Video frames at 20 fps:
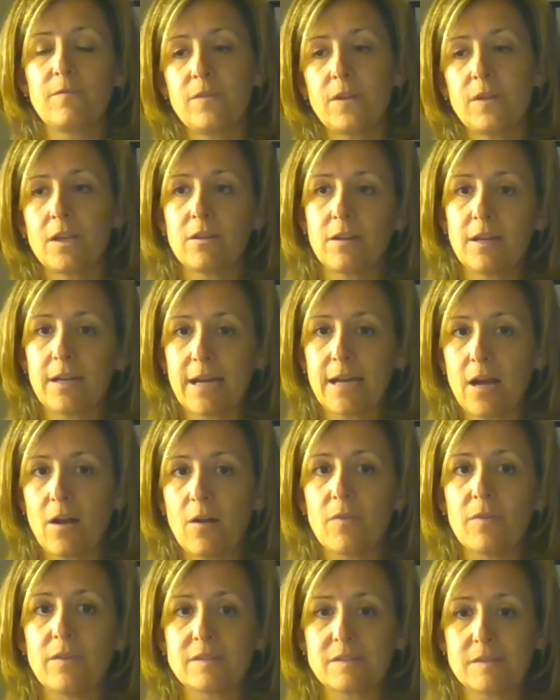figuring
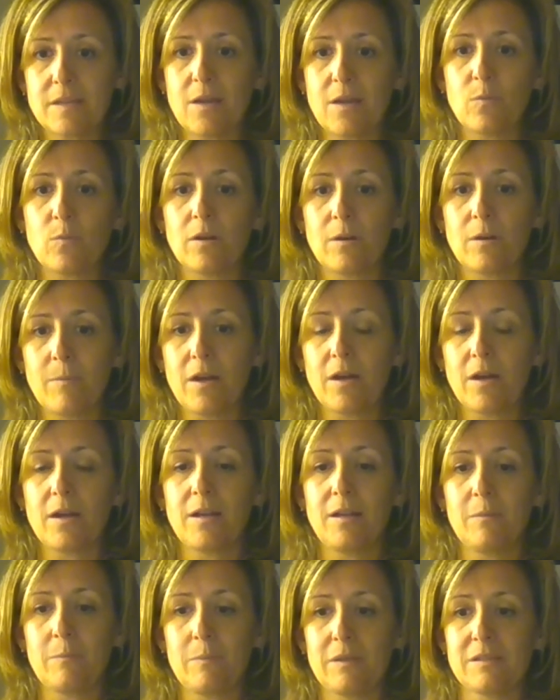out this network
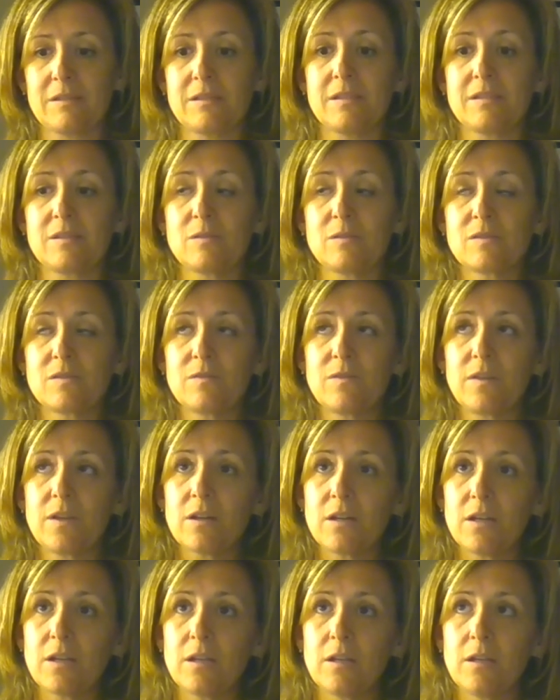marketing business, is
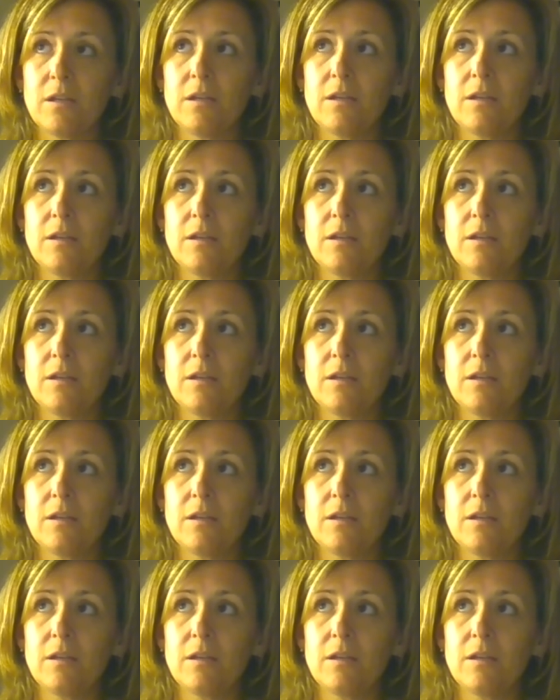very,